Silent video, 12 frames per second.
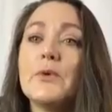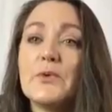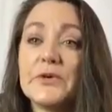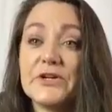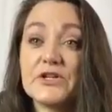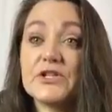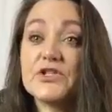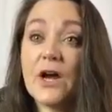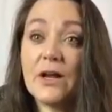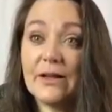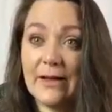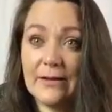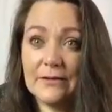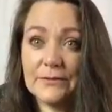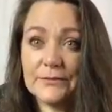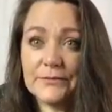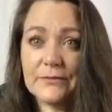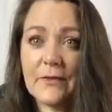But when you're struggling,
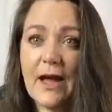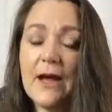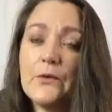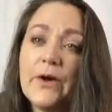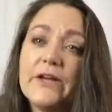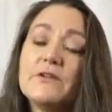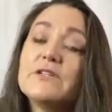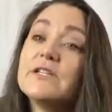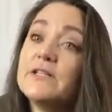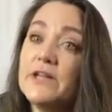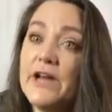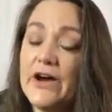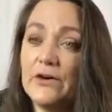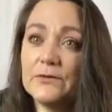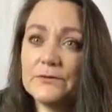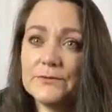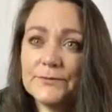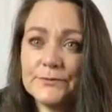I want you to know
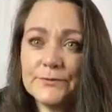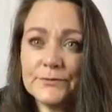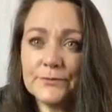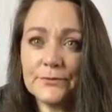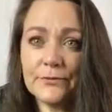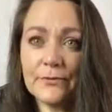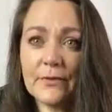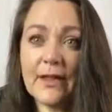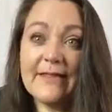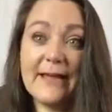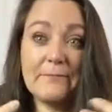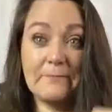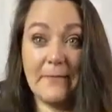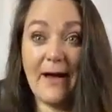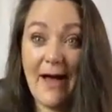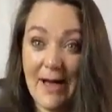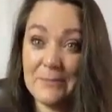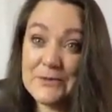that
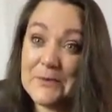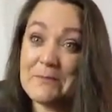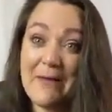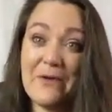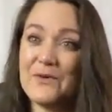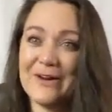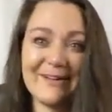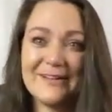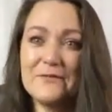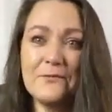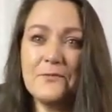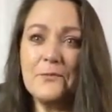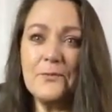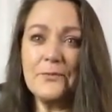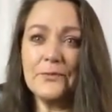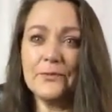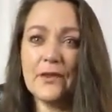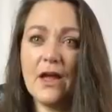I'm doing my work.
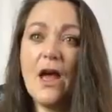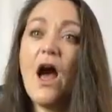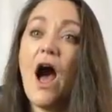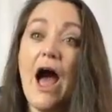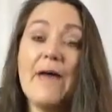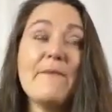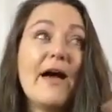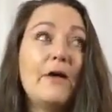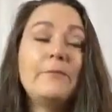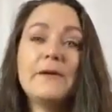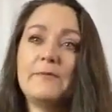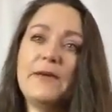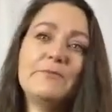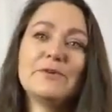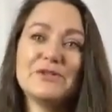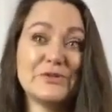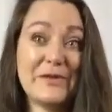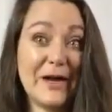I'm helping
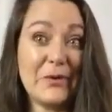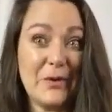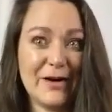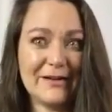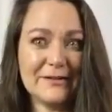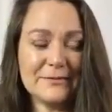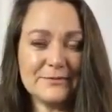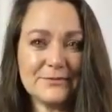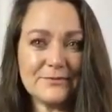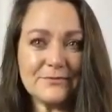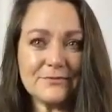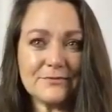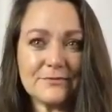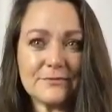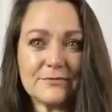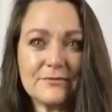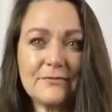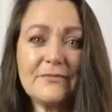people do their work.
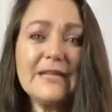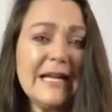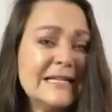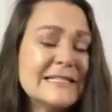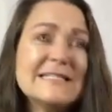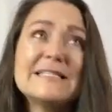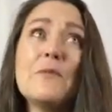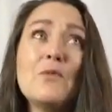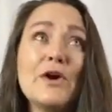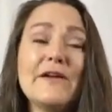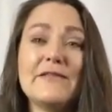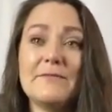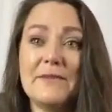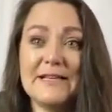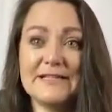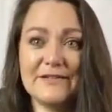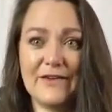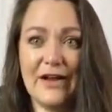And somewhere in the
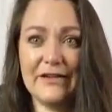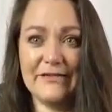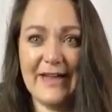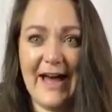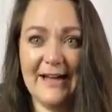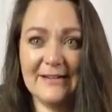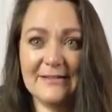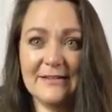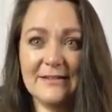midst of all of that,